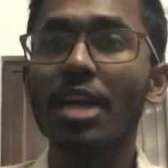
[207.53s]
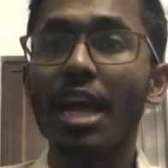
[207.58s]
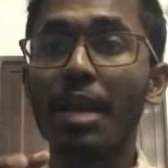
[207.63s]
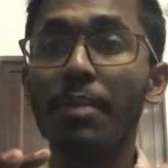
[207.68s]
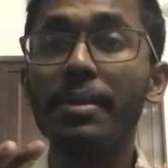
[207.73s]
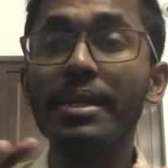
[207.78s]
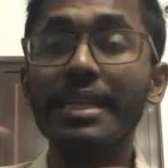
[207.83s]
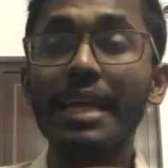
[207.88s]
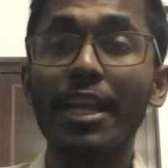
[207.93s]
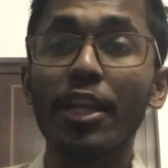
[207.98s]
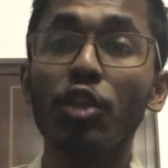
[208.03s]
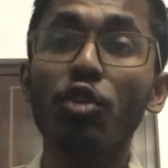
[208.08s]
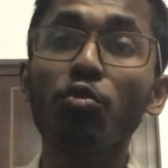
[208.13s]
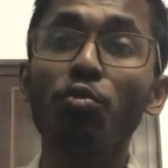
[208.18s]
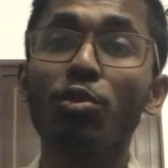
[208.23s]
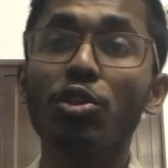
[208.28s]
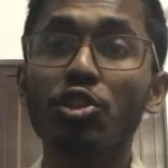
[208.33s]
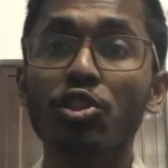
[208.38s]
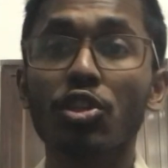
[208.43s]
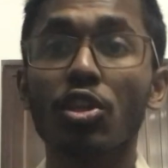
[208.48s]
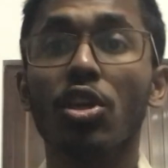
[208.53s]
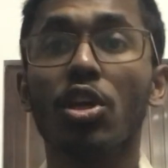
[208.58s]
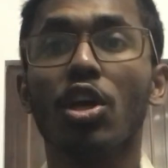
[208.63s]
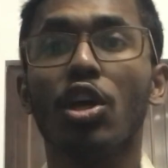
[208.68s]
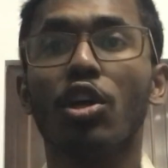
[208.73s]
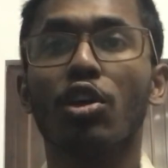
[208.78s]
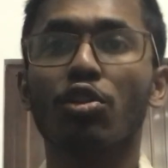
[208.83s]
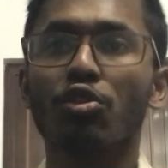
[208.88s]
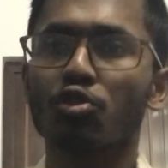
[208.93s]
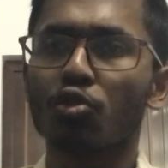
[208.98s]
I'll be telling you which
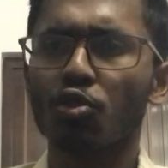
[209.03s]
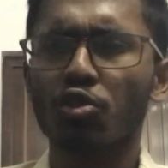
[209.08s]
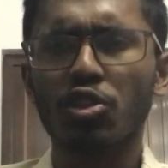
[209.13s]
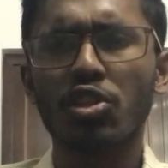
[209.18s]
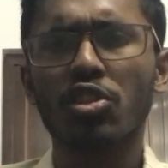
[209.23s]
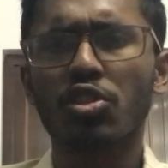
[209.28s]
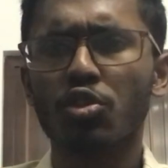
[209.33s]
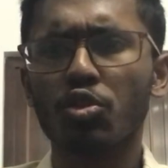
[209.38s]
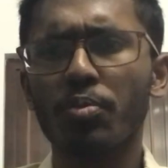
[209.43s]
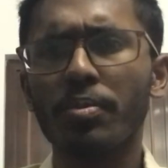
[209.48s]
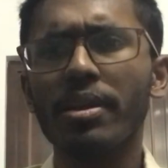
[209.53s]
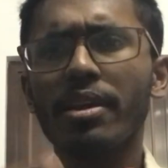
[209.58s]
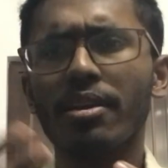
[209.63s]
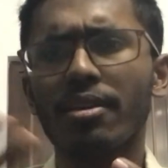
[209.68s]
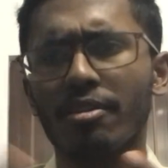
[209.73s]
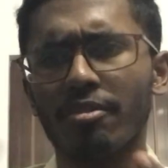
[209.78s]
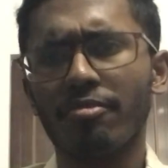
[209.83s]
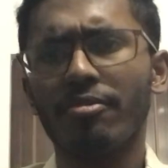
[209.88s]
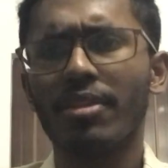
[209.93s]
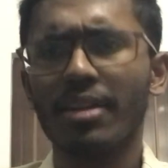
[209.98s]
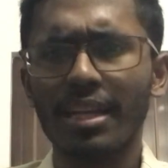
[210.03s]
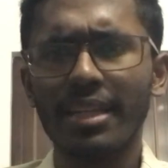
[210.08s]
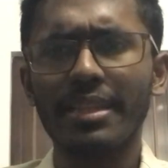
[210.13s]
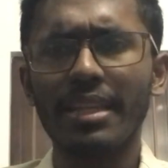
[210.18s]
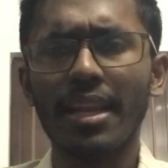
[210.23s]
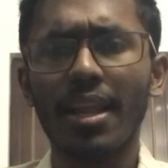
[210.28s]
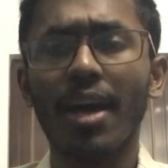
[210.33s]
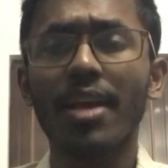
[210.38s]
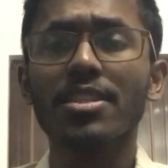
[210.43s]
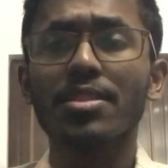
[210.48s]
resources to be referred at
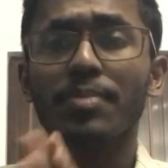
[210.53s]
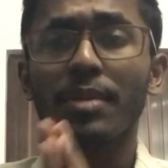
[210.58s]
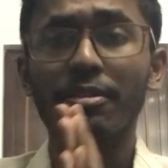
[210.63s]
the last,